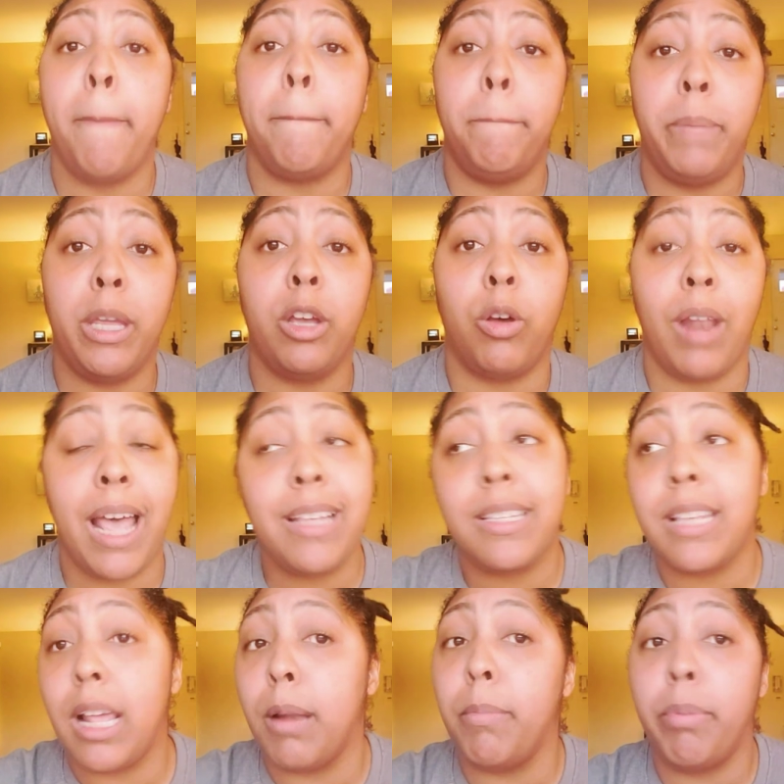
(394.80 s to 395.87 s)
bill. I
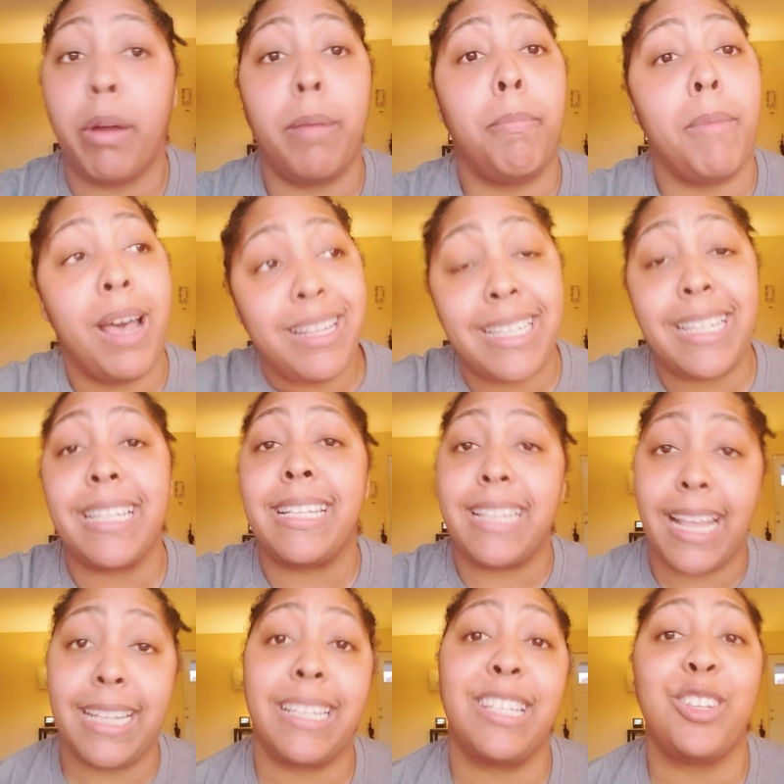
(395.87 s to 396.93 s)
celebrate my
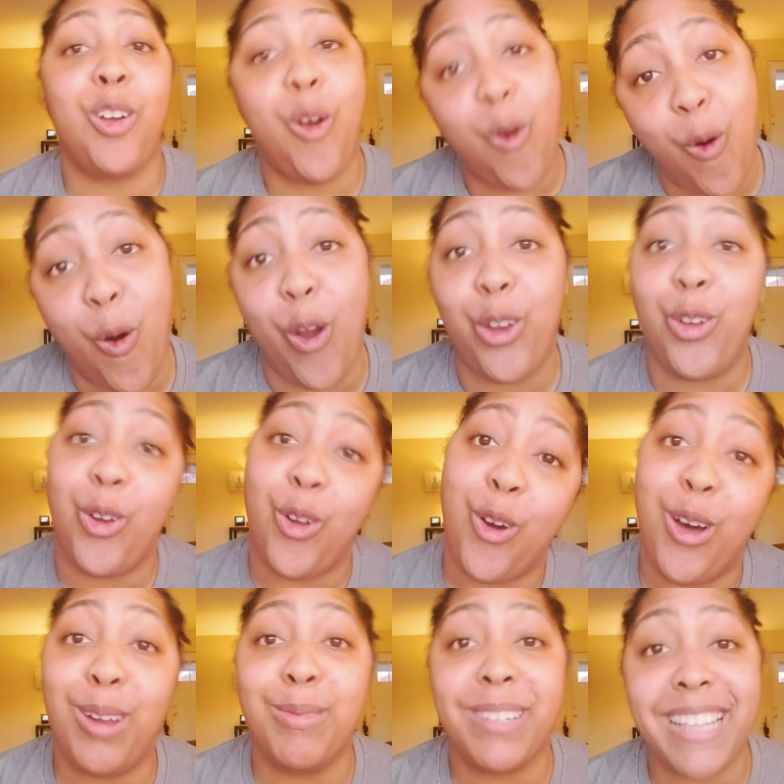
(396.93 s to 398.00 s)
successes hard. You know
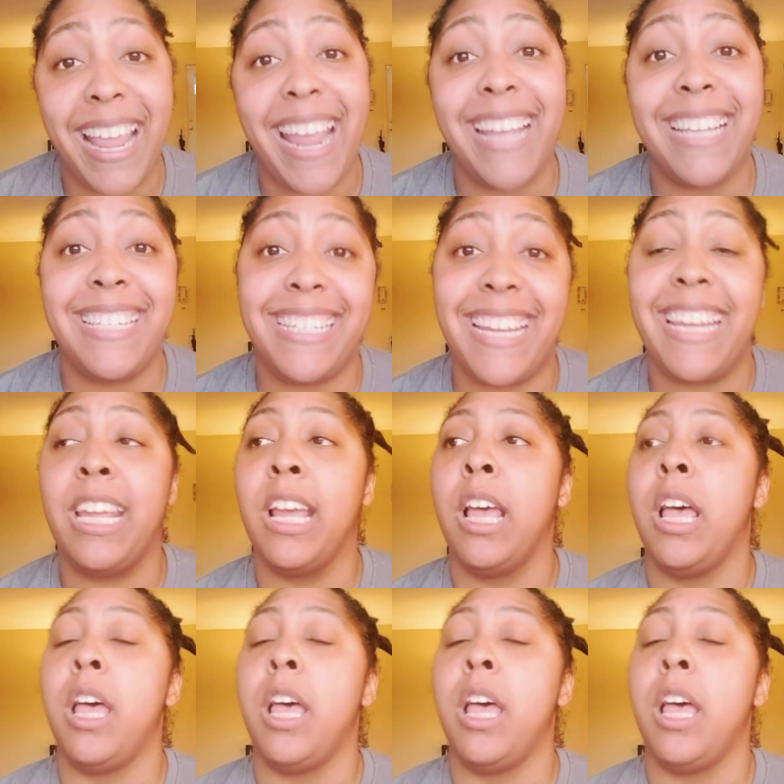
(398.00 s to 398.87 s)
what I'm saying, G?